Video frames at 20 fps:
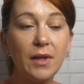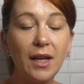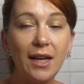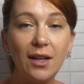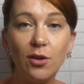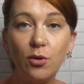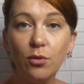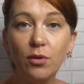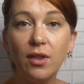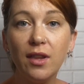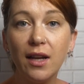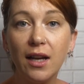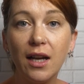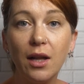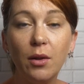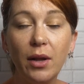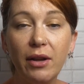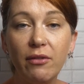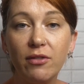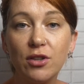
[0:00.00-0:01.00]
I don't think
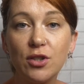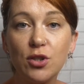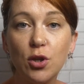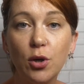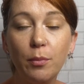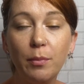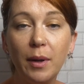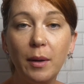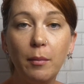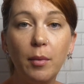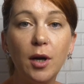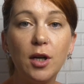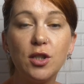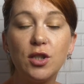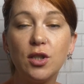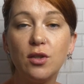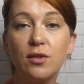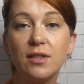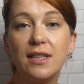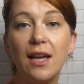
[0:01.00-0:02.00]
I'll ever stop Pink
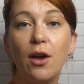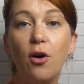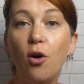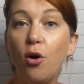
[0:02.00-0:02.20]
Parcel because I